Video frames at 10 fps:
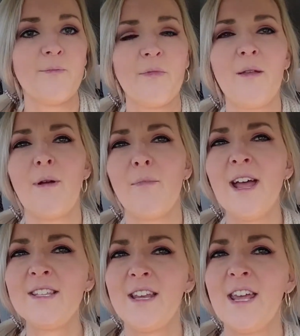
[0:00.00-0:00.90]
And my
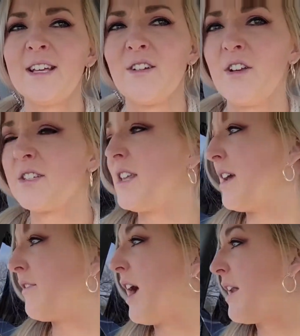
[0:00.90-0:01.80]
Braxton Hicks honestly
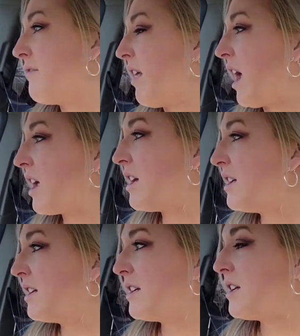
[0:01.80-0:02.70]
have kind of like
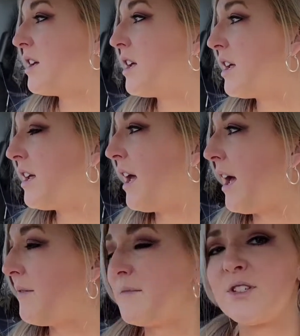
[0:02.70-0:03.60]

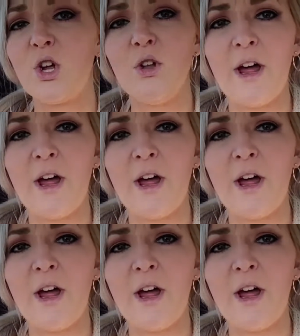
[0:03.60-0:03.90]
stalled